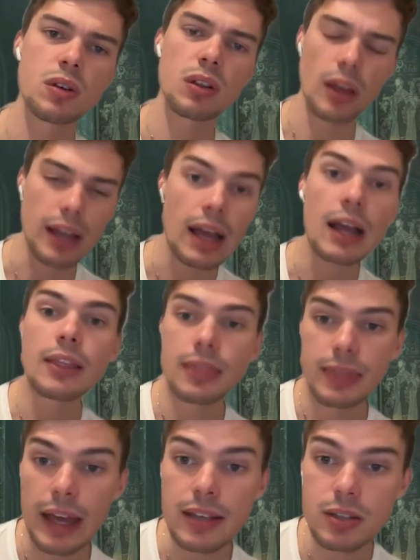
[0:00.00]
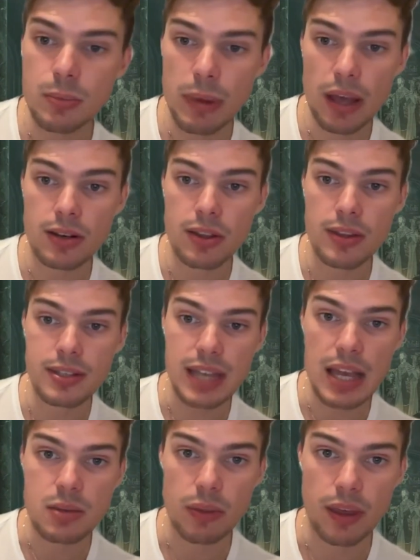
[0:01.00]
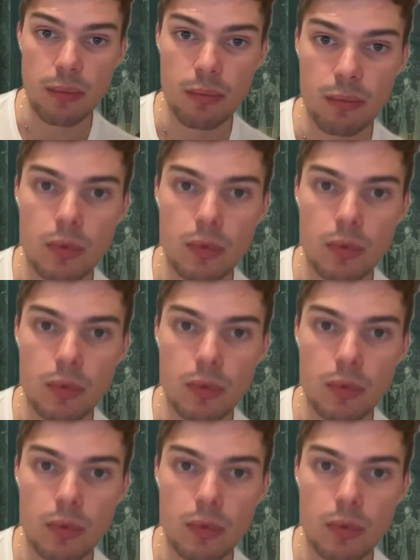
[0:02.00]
like, that's got to be under the stairs with him.